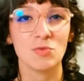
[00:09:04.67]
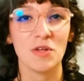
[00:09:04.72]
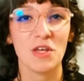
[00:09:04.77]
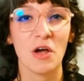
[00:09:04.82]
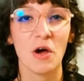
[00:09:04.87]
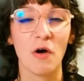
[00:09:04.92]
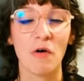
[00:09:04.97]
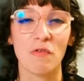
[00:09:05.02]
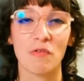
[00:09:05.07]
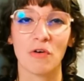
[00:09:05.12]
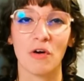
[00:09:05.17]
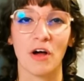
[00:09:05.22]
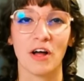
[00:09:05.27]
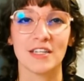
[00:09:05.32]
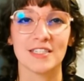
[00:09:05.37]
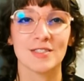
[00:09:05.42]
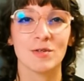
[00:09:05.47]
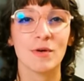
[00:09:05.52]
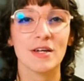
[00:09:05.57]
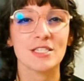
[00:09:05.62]
me over
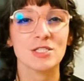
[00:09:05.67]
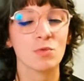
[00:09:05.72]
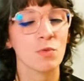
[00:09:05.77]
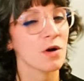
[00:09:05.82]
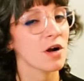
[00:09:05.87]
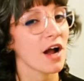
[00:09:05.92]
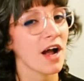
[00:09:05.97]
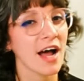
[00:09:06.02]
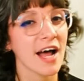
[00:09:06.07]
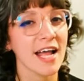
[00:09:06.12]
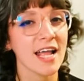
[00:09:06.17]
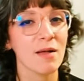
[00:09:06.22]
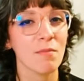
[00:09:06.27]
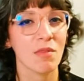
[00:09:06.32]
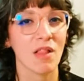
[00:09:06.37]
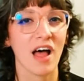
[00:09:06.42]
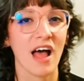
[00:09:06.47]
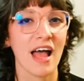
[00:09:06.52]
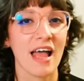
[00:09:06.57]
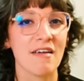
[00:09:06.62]
on Twitch, where I am
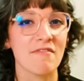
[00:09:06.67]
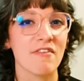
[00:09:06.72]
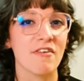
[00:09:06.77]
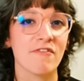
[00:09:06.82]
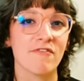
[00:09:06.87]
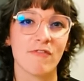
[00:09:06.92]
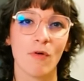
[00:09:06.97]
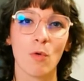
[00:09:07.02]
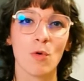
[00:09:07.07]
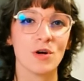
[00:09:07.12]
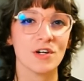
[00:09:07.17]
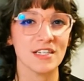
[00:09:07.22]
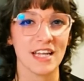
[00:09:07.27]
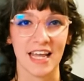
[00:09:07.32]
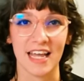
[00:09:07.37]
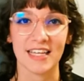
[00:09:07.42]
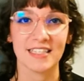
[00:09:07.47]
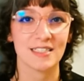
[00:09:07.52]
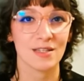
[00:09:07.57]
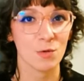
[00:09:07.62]
live four
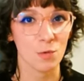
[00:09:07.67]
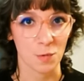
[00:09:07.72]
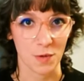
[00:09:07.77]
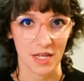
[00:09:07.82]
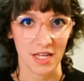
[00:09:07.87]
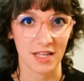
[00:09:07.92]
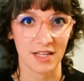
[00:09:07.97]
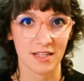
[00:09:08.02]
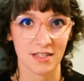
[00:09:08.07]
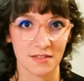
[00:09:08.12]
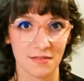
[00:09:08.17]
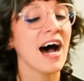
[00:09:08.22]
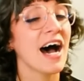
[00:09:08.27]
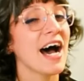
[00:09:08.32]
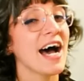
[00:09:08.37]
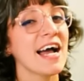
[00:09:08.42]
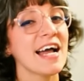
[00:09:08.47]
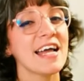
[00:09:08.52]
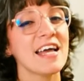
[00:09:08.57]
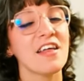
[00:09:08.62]
days a week.
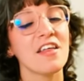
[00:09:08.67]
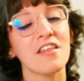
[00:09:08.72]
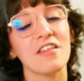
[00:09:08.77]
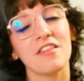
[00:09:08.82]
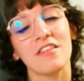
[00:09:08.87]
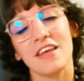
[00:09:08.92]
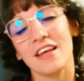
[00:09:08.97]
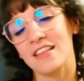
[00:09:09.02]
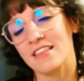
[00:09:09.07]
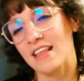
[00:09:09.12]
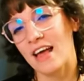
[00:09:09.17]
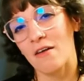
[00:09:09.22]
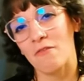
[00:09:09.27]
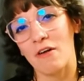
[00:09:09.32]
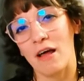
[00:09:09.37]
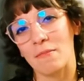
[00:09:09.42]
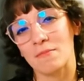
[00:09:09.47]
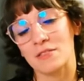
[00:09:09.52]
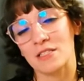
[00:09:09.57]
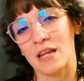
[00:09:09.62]
I think that
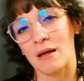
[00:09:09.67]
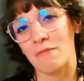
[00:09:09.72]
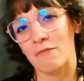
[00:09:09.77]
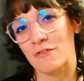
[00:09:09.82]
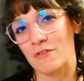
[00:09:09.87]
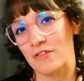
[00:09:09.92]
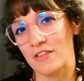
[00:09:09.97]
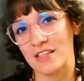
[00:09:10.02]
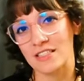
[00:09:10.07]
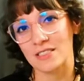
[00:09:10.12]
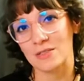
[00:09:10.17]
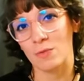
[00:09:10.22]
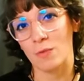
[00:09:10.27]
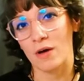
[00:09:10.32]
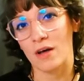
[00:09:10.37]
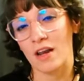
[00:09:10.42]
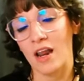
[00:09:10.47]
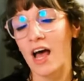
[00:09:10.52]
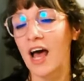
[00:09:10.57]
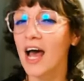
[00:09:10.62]
wraps it up for this
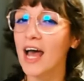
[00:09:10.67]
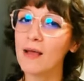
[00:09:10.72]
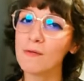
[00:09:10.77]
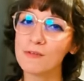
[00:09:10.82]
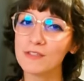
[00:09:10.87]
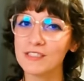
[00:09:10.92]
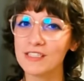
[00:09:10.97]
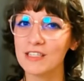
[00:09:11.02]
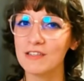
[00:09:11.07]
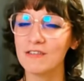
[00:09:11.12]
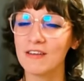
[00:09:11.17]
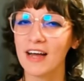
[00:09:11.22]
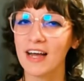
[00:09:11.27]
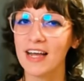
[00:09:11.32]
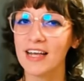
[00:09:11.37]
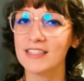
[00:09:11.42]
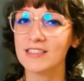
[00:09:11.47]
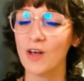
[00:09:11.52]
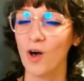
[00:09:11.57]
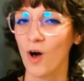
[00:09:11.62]
one. I will see you
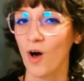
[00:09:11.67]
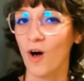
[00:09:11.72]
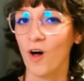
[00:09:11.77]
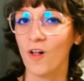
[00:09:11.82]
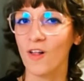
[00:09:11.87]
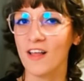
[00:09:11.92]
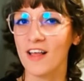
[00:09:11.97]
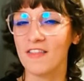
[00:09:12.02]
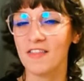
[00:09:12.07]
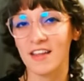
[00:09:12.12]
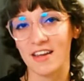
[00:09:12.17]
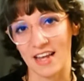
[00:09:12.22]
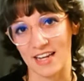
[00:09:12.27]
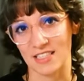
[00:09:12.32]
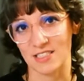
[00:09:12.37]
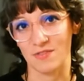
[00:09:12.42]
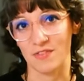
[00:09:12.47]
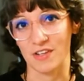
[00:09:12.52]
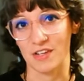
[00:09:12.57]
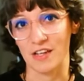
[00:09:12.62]
guys all in the
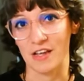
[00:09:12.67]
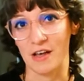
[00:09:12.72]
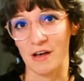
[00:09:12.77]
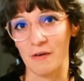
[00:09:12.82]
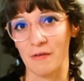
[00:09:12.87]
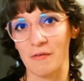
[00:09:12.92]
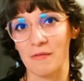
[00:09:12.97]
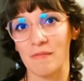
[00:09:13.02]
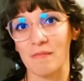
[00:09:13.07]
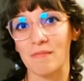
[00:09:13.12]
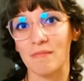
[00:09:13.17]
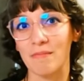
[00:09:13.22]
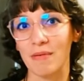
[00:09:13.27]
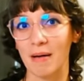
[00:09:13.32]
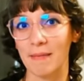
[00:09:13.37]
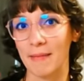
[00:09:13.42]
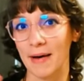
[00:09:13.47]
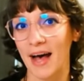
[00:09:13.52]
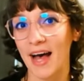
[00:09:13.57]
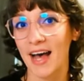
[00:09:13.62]
next video.
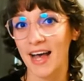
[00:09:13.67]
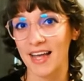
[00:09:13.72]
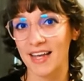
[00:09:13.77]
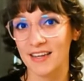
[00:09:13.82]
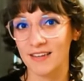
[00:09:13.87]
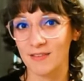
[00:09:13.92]
Bye-bye.